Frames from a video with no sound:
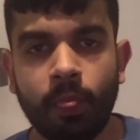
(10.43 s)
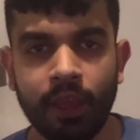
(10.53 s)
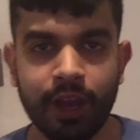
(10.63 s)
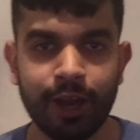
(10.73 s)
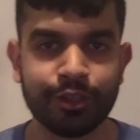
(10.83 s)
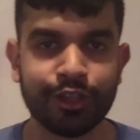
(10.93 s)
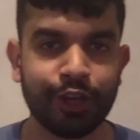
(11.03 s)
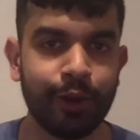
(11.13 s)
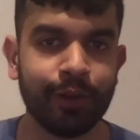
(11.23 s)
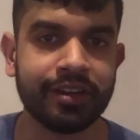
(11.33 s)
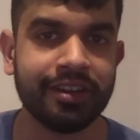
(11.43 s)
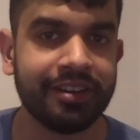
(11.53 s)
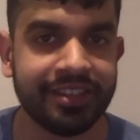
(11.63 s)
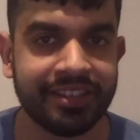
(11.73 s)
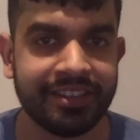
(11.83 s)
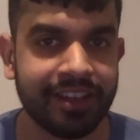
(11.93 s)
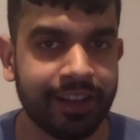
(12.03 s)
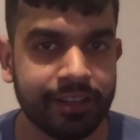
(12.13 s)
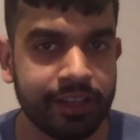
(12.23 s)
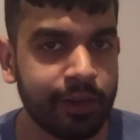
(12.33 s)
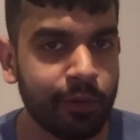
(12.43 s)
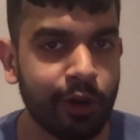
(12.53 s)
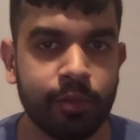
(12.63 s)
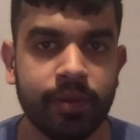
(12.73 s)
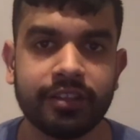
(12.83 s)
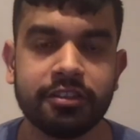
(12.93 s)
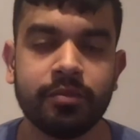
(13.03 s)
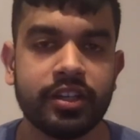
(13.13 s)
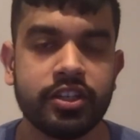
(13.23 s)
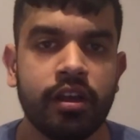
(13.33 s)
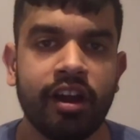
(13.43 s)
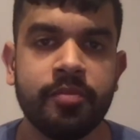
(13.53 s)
How's it going guys? It's Andy, welcome back to my channel.